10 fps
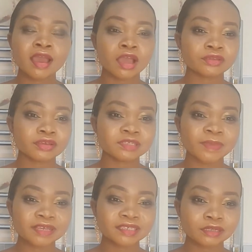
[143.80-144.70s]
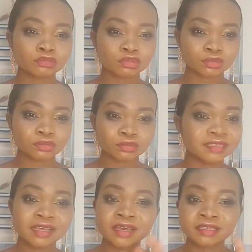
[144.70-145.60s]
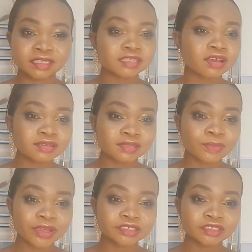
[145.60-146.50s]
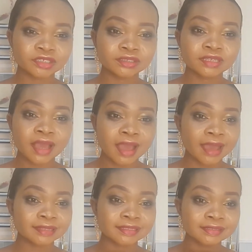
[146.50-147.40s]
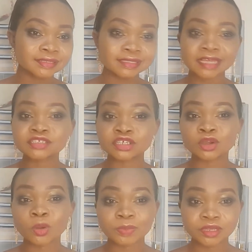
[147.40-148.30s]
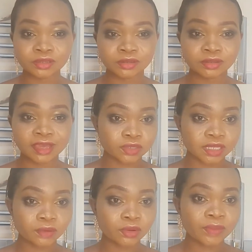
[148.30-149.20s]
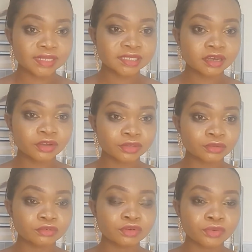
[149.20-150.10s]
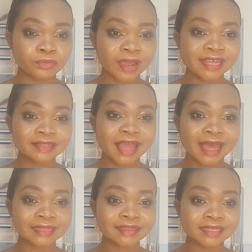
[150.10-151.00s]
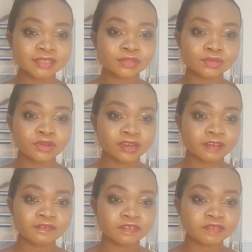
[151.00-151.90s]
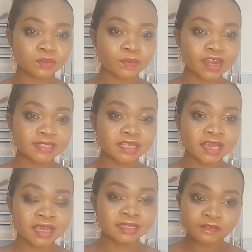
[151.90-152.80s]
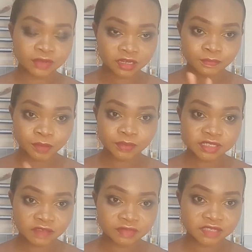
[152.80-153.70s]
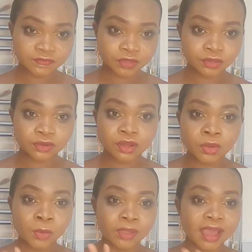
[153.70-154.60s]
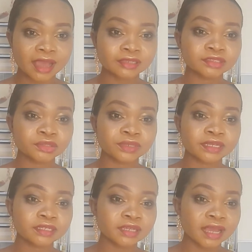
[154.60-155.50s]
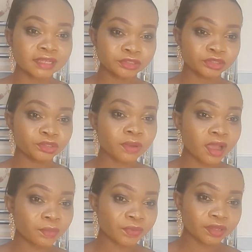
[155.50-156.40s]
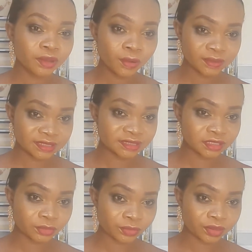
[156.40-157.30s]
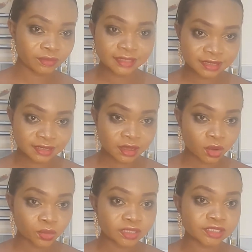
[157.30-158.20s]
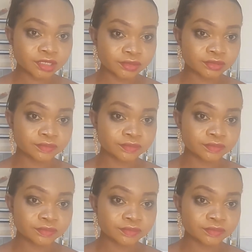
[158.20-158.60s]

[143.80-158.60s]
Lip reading: and you're expected to discuss the question and state your opinion. Okay? So they always tell you write at least 250 words. For the purpose of this video, we are answering do you agree or disagree. This is our question.